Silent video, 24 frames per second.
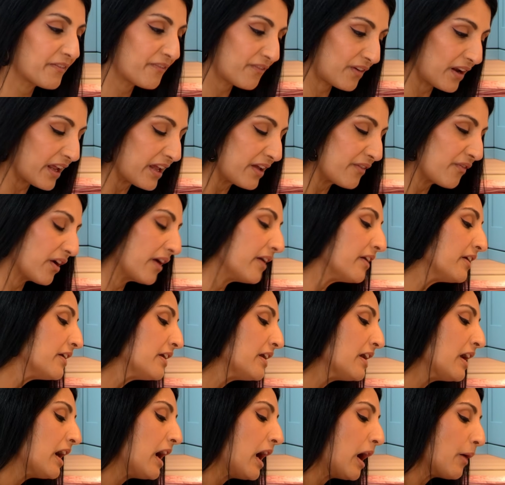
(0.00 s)
flavour.
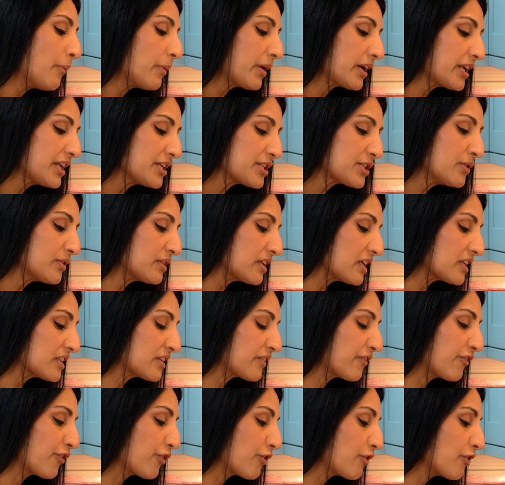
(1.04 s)
And we're going to do
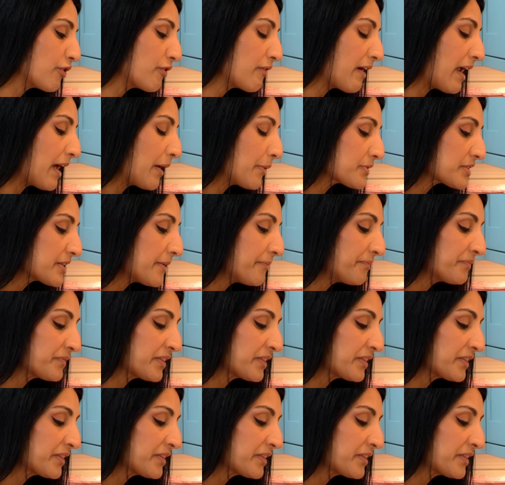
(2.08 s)
this for around